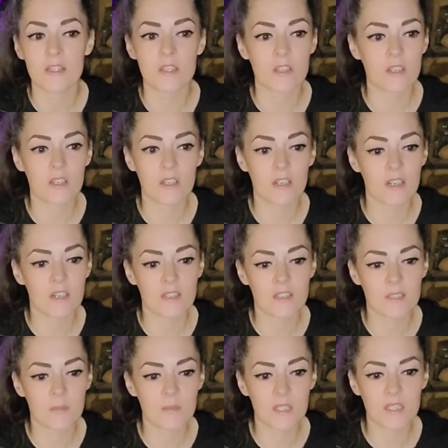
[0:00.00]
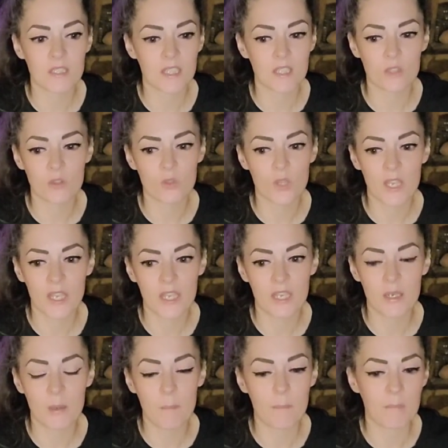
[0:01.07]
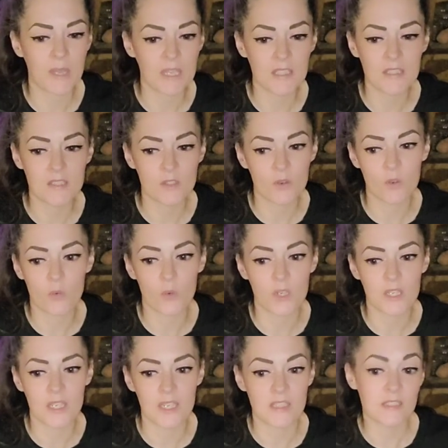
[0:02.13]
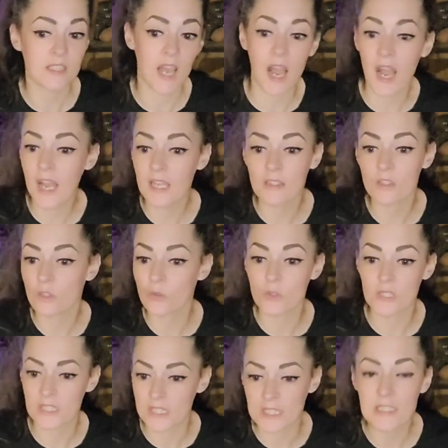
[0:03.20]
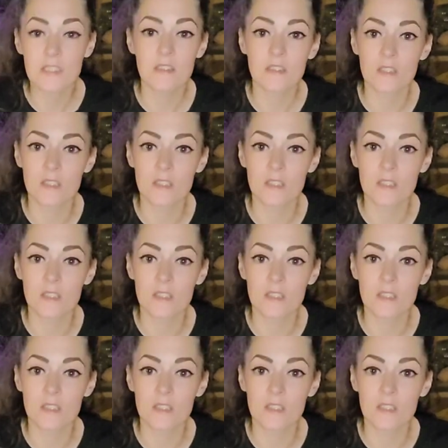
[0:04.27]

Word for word: they're something that you can base your workings on loosely,